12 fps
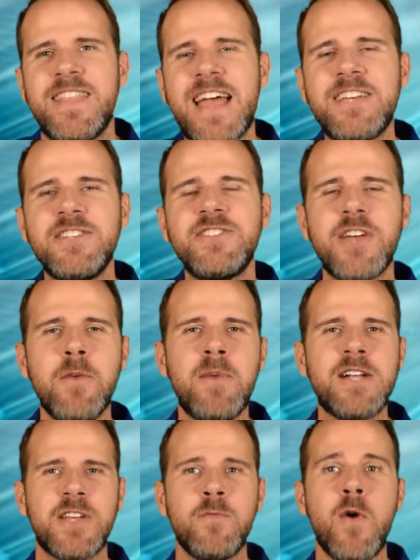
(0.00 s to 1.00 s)
Thank you so
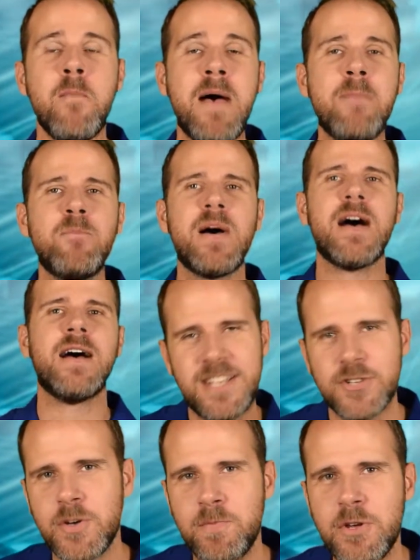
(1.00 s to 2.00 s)
much, and remember,
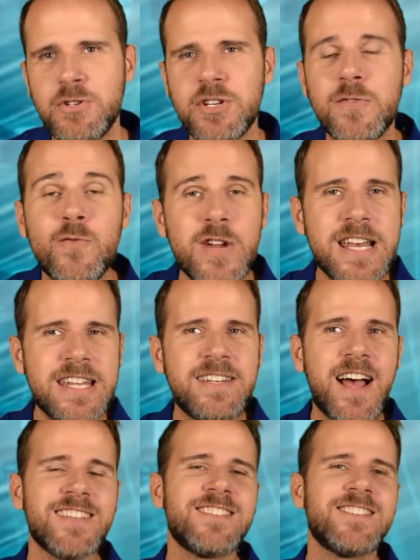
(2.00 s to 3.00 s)
distribution really
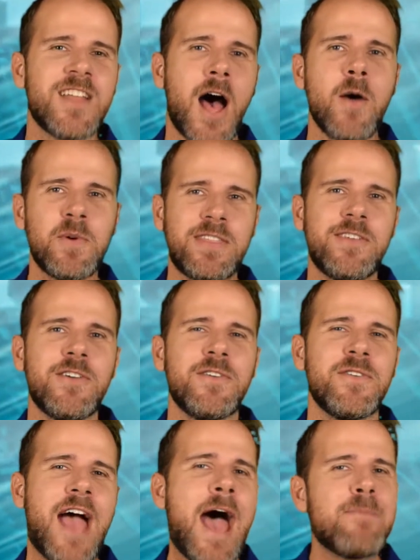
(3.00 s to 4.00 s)
does start with
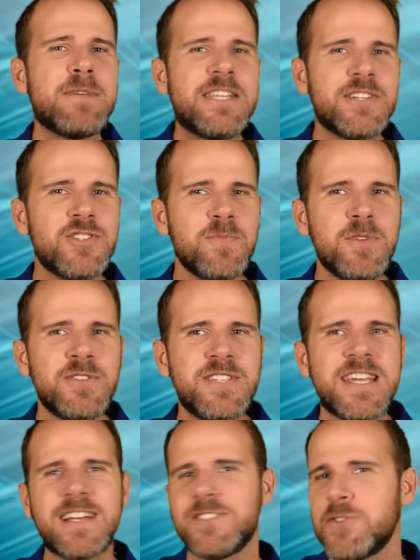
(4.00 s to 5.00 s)
you. Happy distributing,
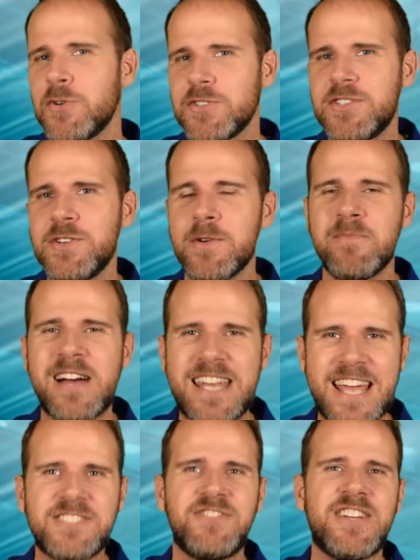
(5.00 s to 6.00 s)
and talk to you in my
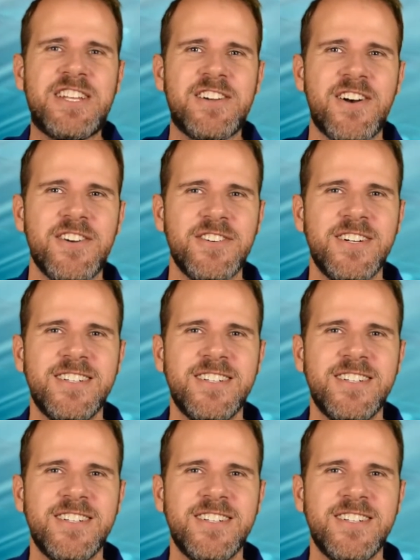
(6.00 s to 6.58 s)
next video.